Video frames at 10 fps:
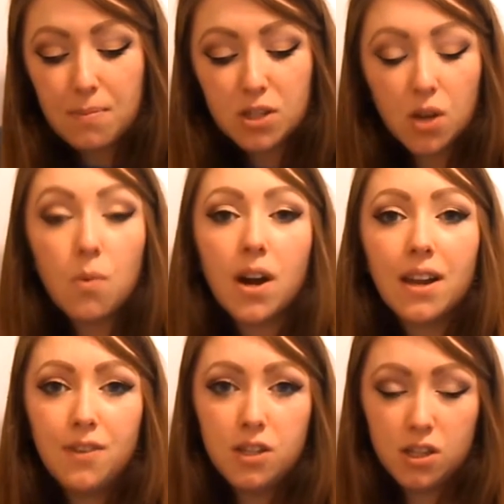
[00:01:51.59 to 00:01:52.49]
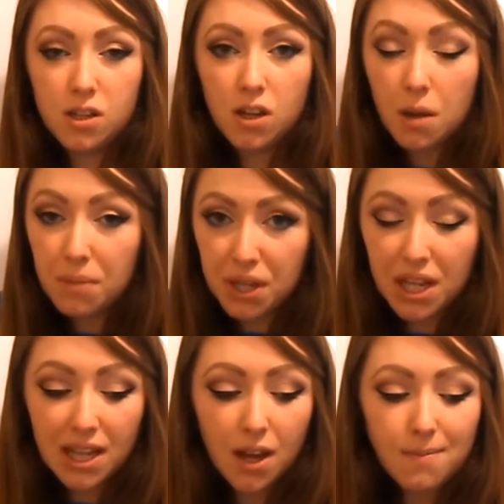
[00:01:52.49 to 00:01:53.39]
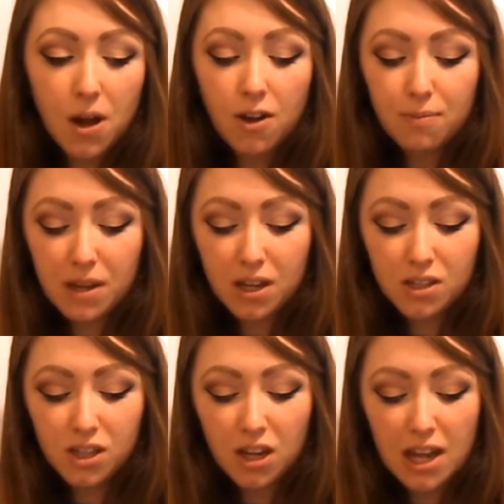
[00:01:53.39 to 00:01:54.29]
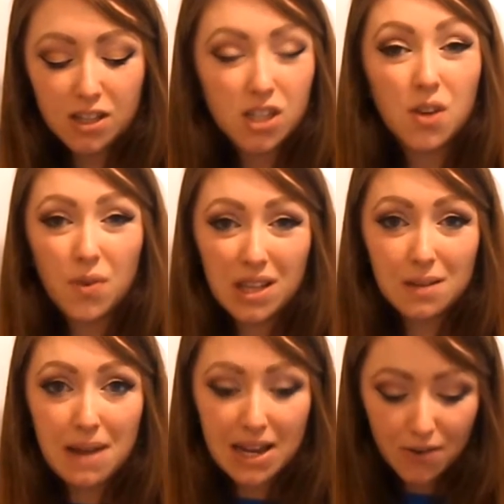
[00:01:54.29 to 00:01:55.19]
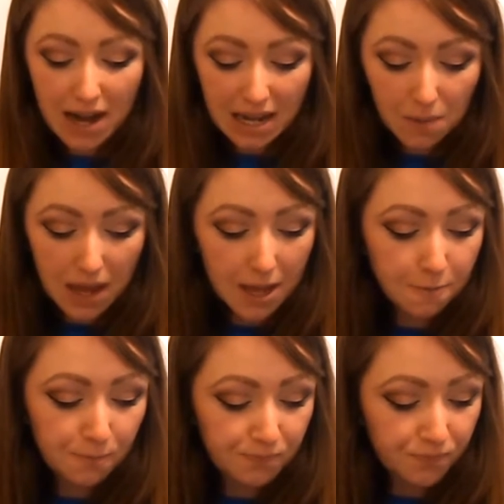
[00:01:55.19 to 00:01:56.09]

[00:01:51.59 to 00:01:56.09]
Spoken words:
But don't worry if it doesn't completely come off, because it doesn't really matter anyway.